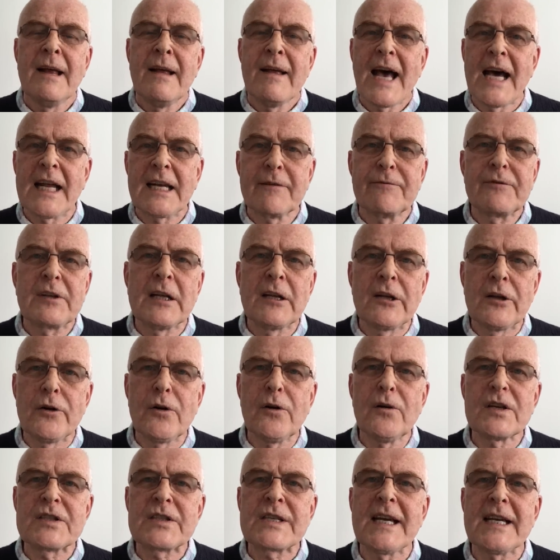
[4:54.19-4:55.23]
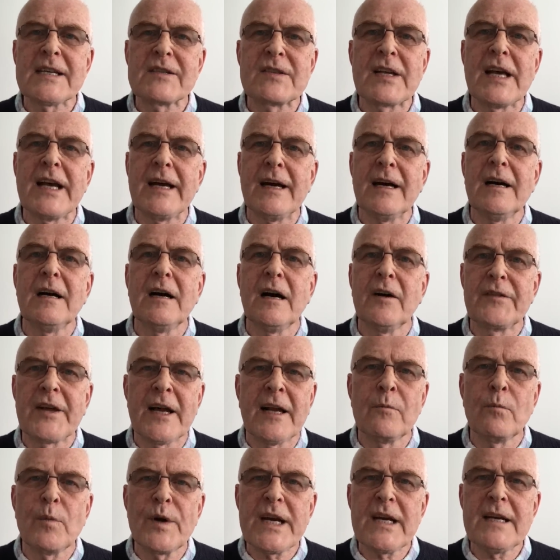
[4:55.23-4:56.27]
And if the law says they are,
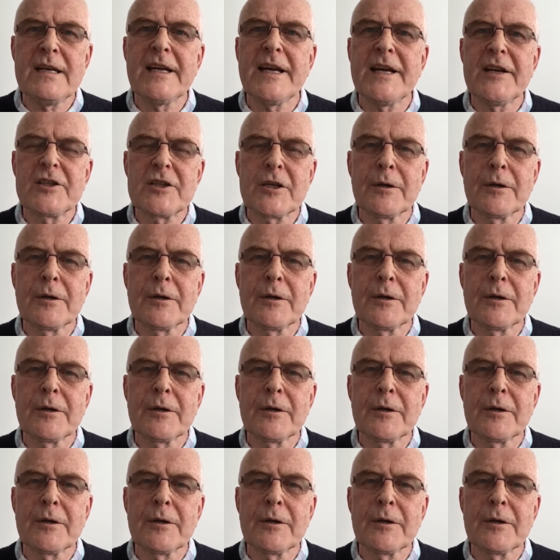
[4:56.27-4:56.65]
then we need